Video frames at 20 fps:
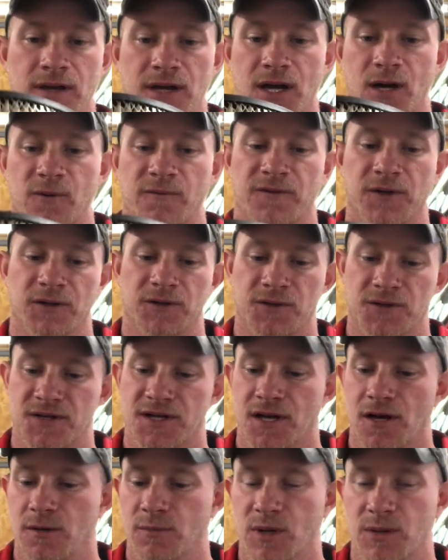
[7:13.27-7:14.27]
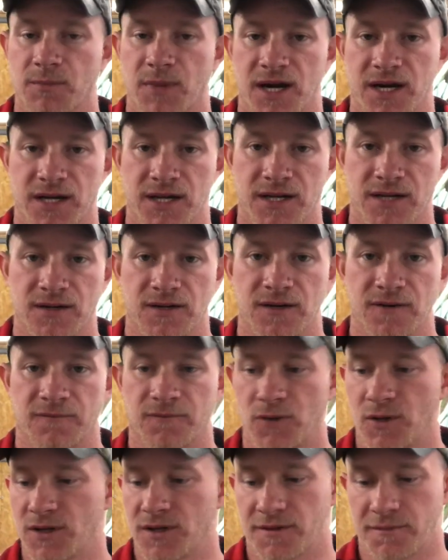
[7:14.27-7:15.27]
Air filters come in many
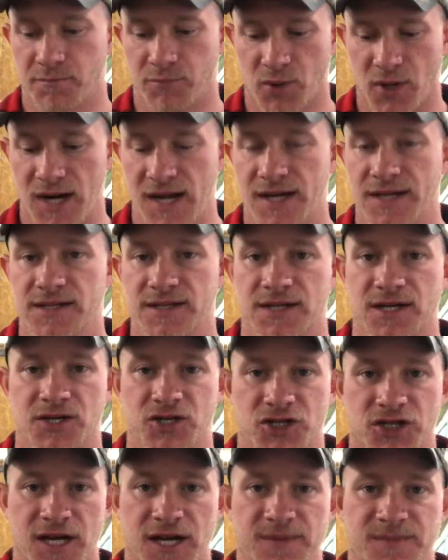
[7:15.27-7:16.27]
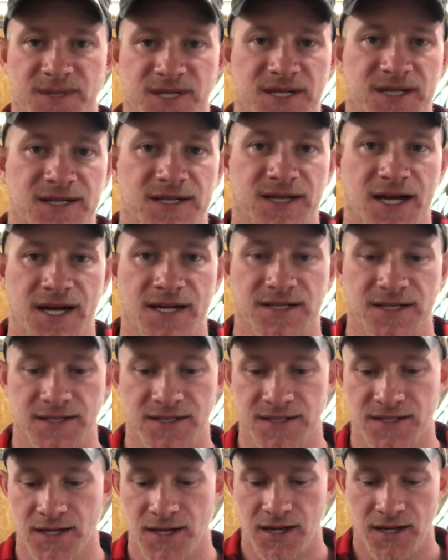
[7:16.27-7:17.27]
different brands and shapes and
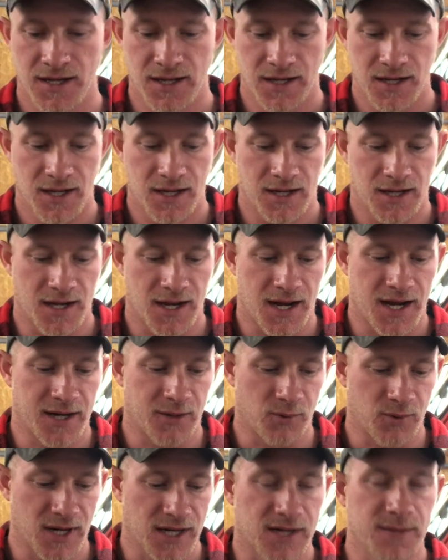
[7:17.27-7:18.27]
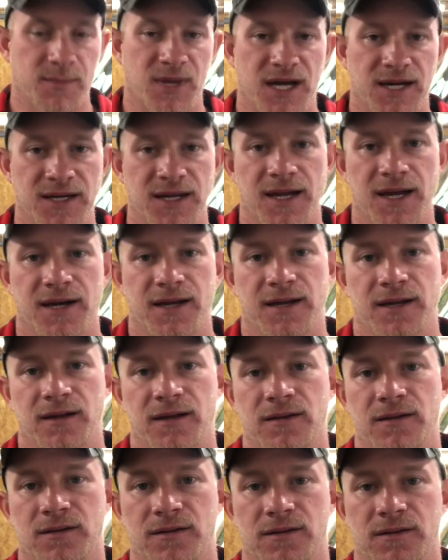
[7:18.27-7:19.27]
sizes. I recommend
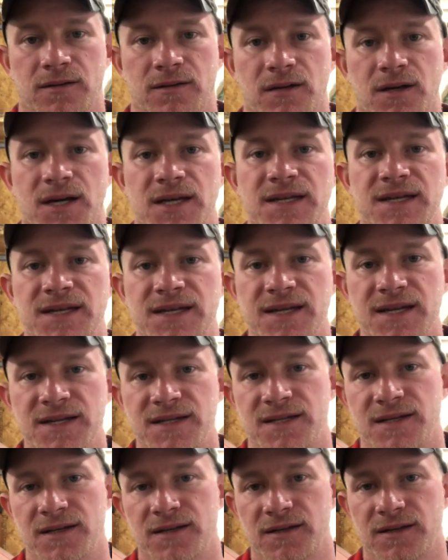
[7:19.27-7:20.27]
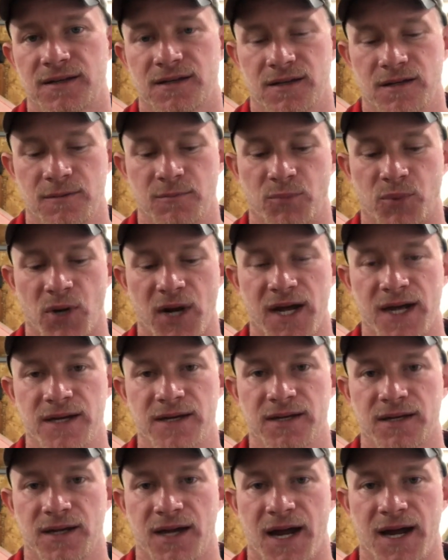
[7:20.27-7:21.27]
getting a decent
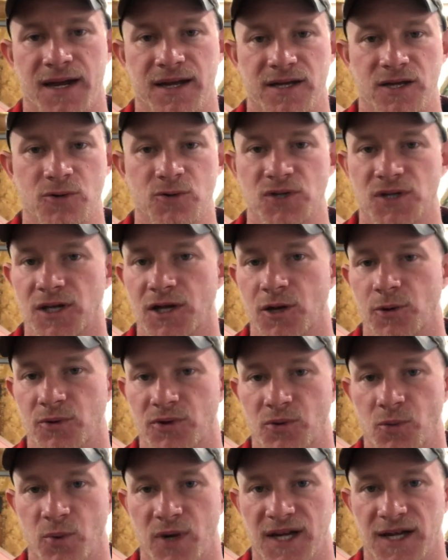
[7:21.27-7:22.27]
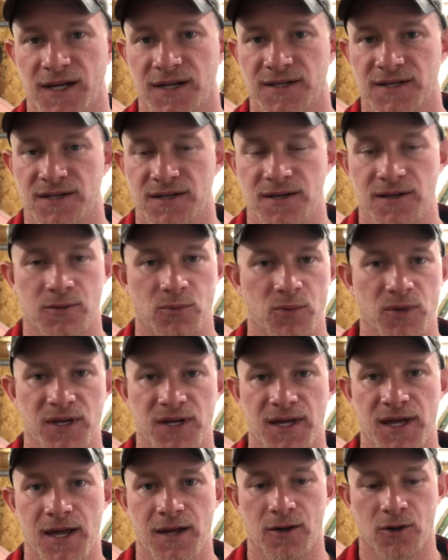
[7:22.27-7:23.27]
brand. I usually go with Wix. You
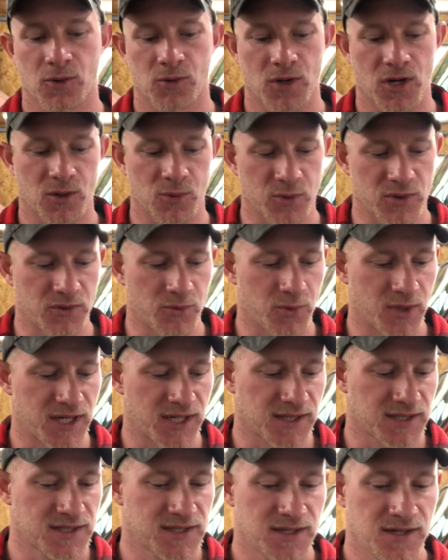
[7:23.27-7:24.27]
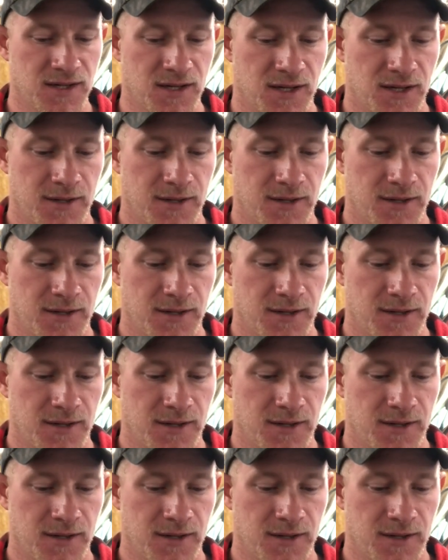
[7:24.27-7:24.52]
really can't go wrong with Wix.